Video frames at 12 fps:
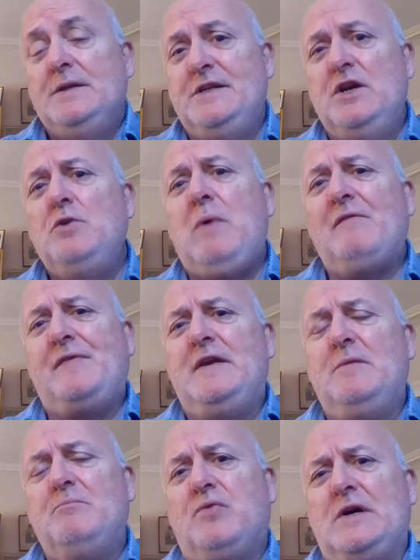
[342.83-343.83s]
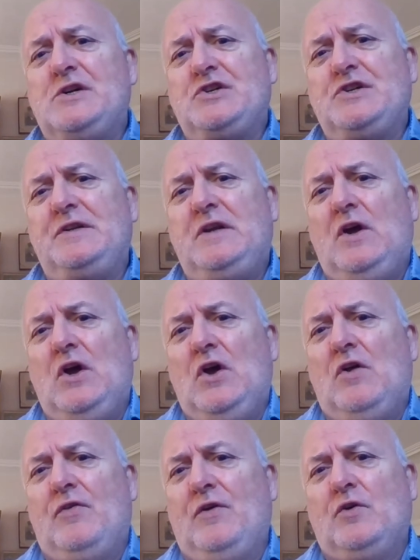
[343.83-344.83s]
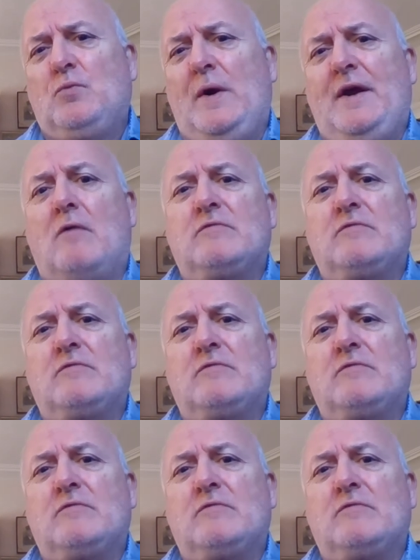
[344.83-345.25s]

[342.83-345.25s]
Do you have the impression that we